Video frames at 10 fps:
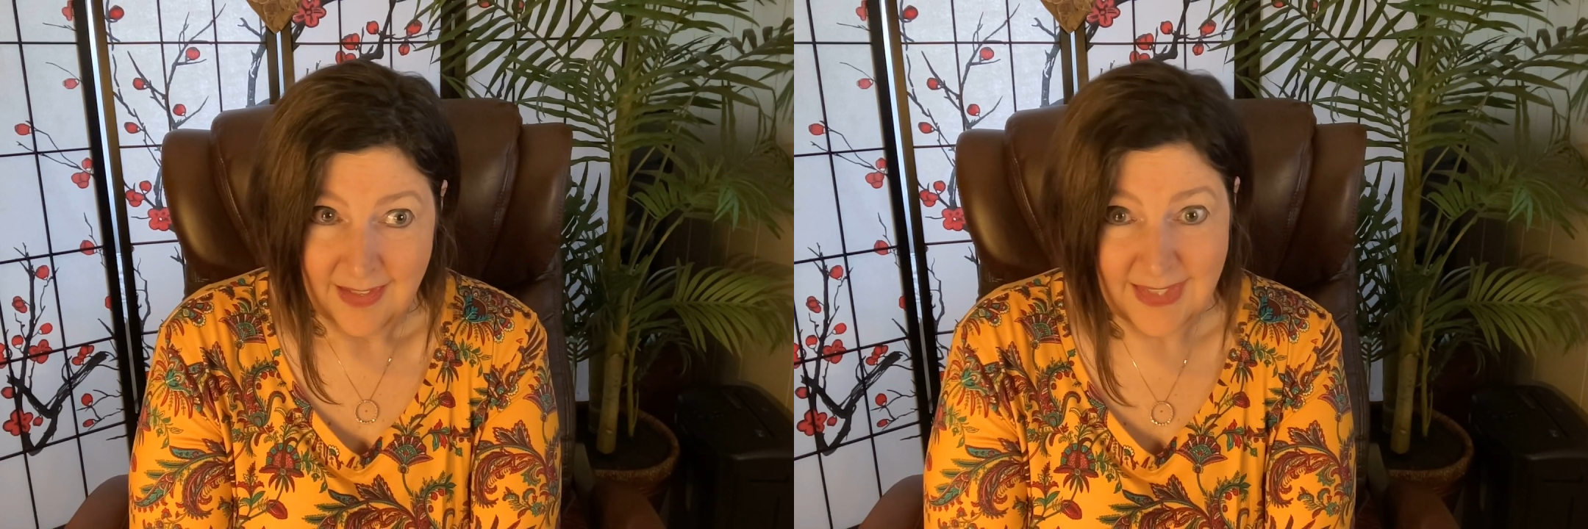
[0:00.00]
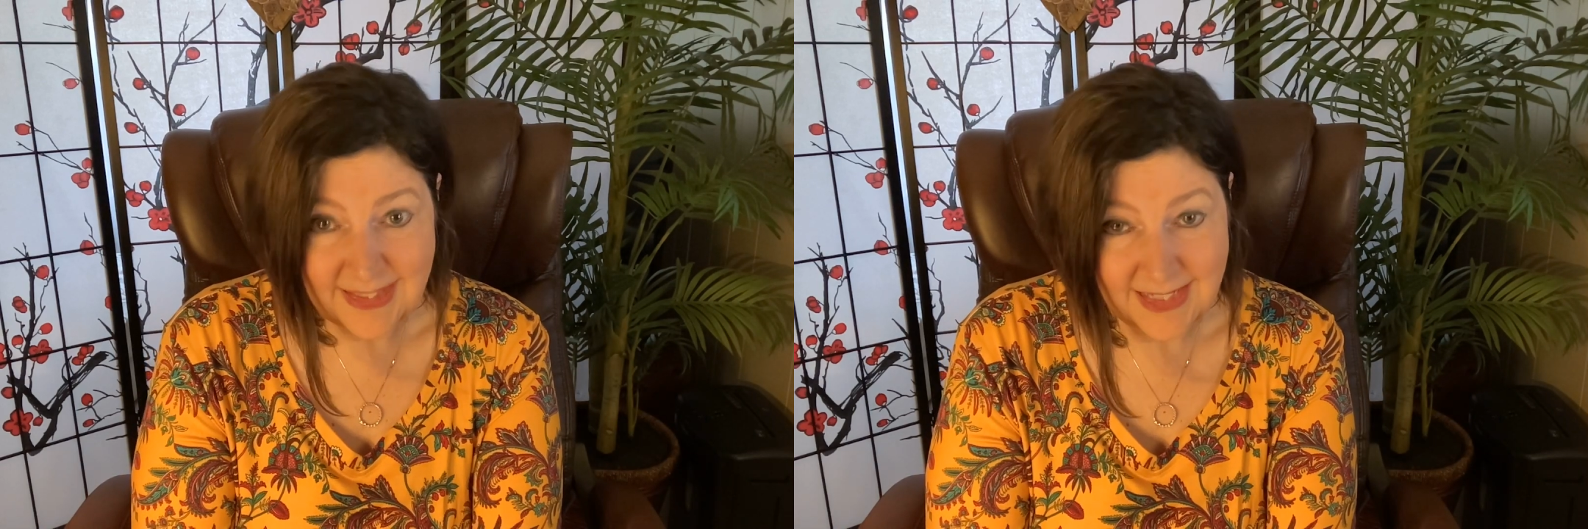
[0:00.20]

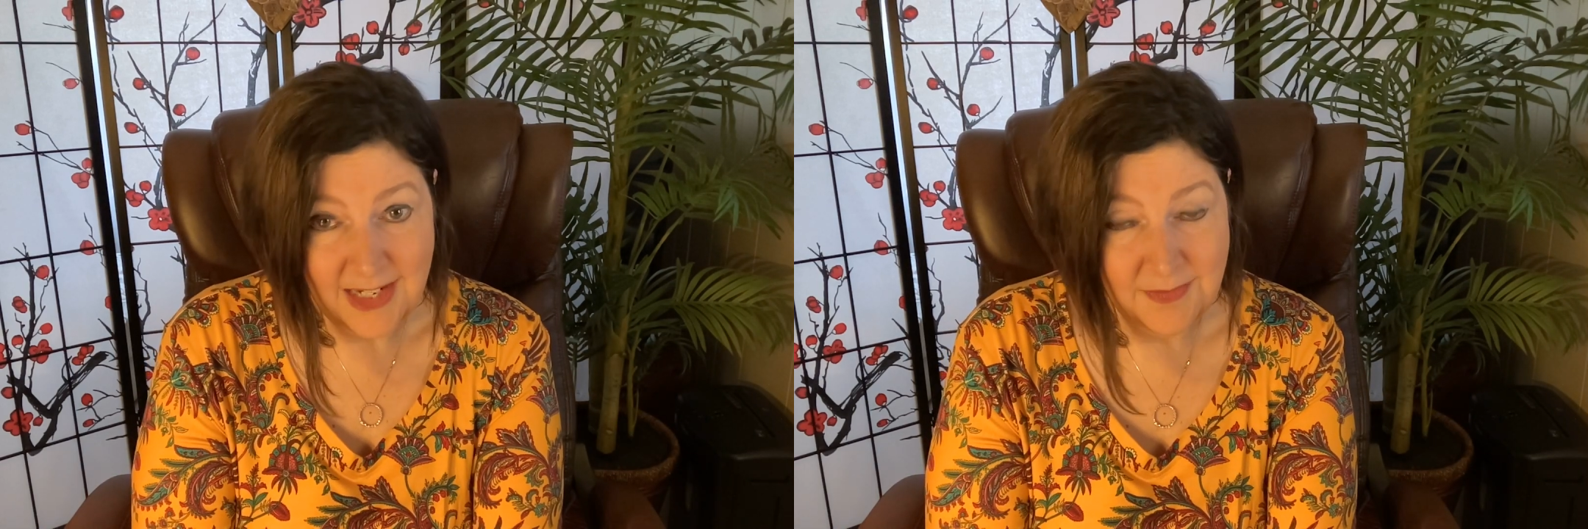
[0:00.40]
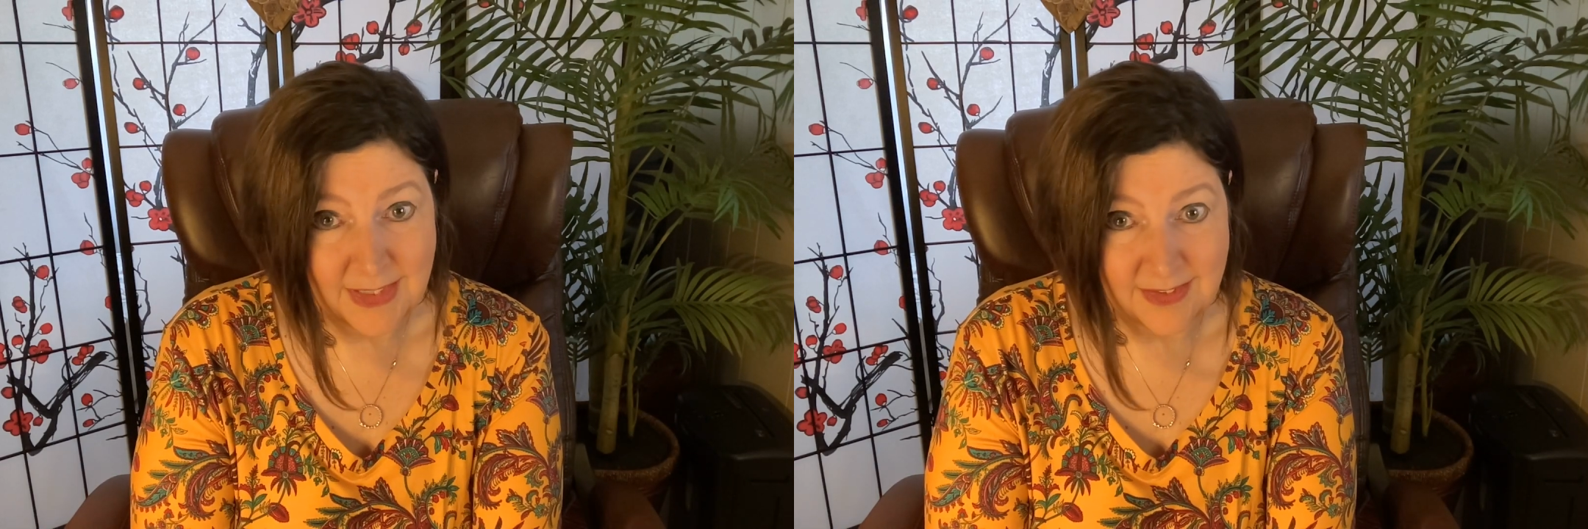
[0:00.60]
That's kind
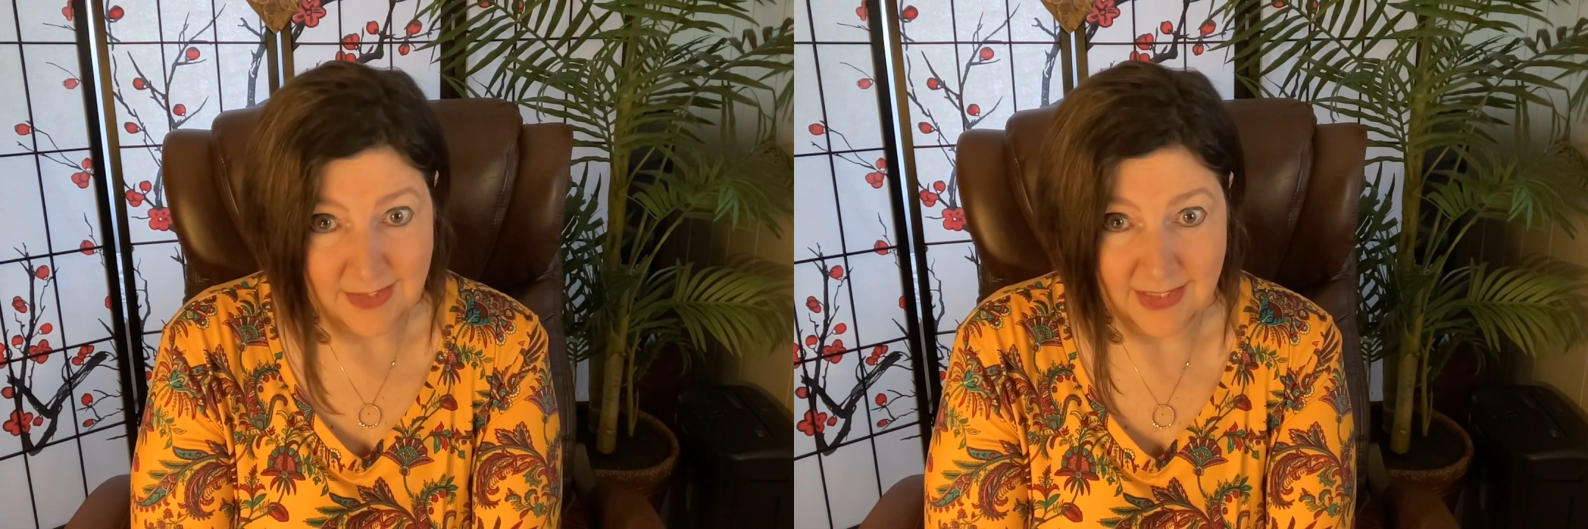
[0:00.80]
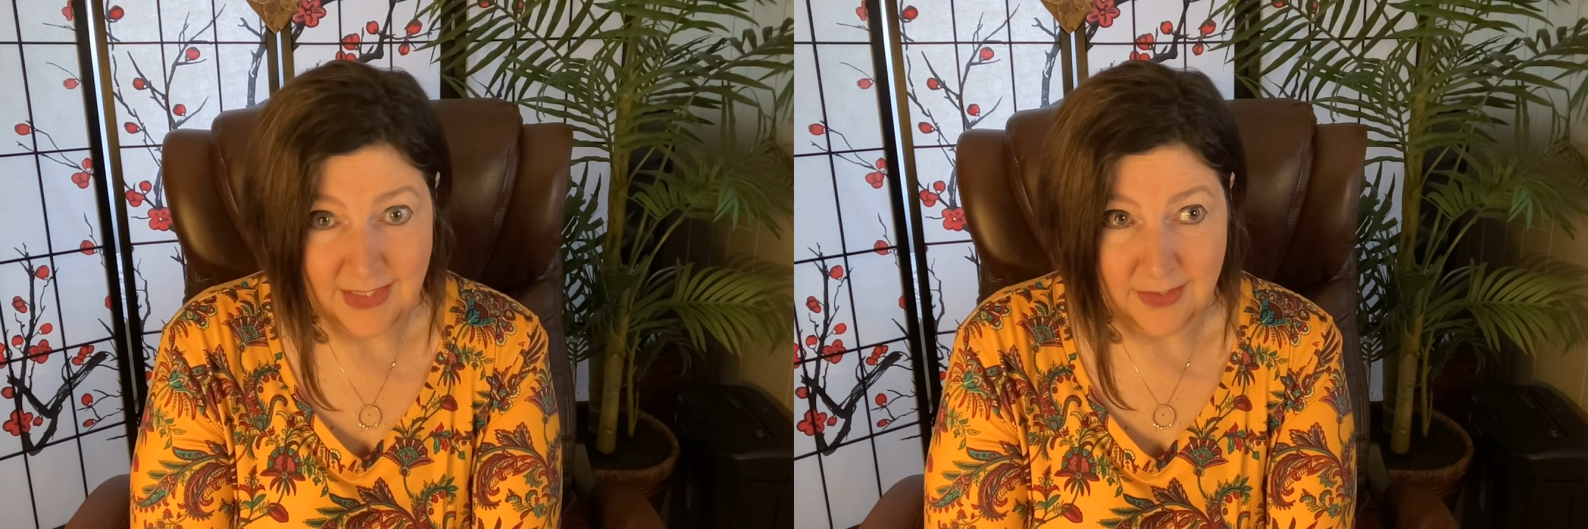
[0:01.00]
of
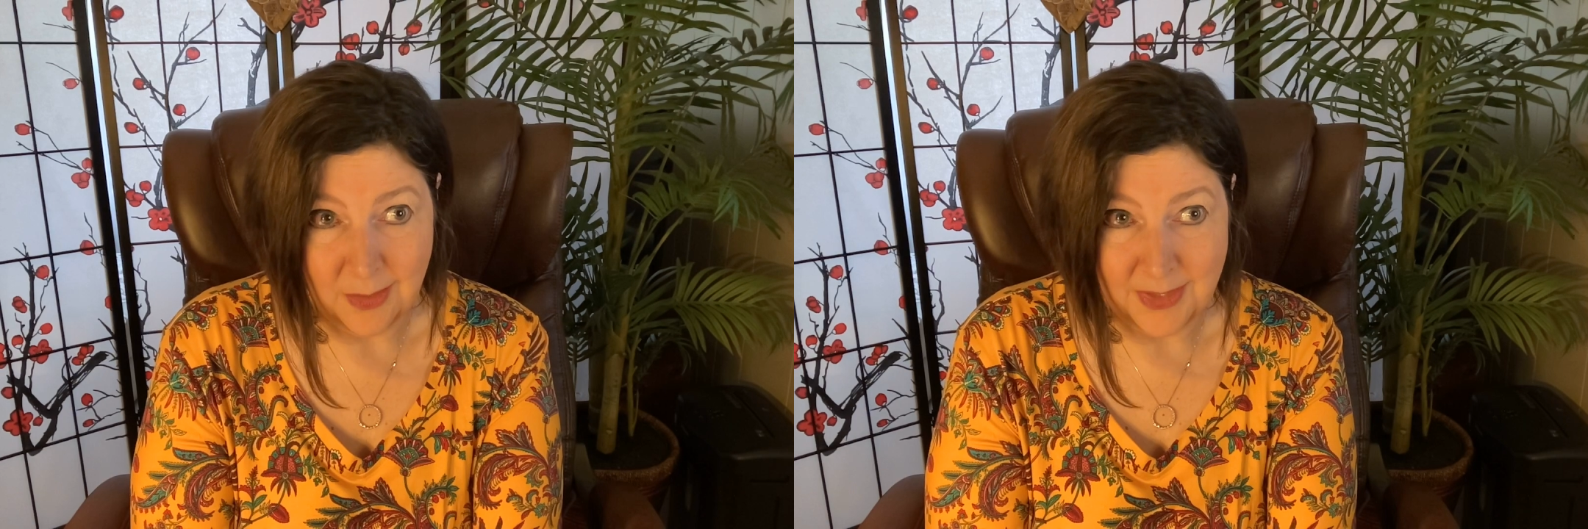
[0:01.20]
exciting though,